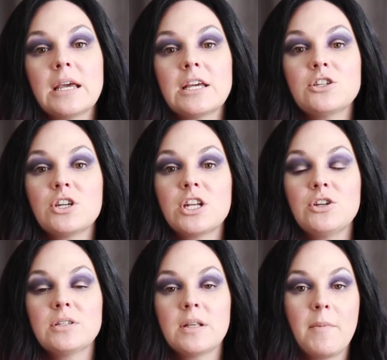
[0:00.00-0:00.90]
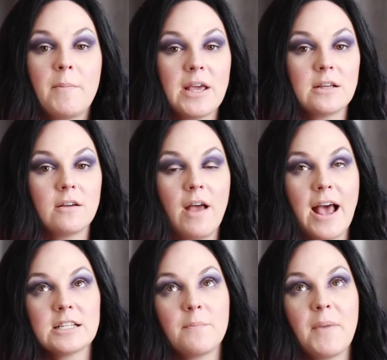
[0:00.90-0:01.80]
is you can use them
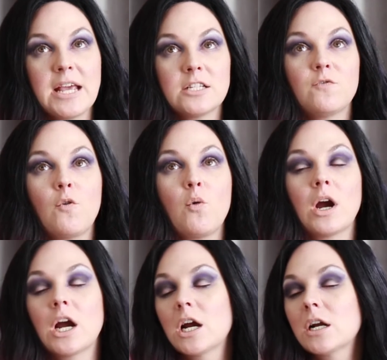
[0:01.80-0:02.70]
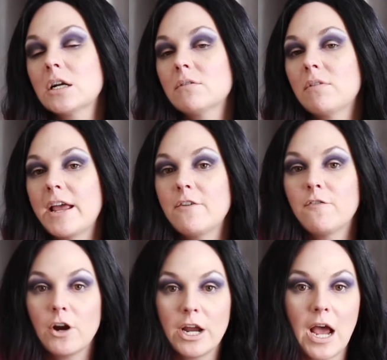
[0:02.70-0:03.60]
as a base for like
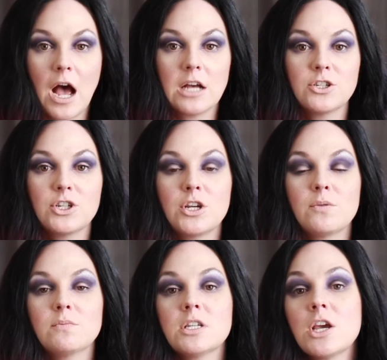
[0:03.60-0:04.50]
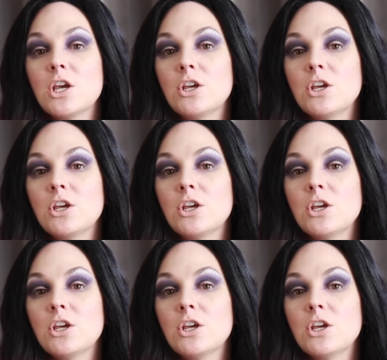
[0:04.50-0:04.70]
furry costumes.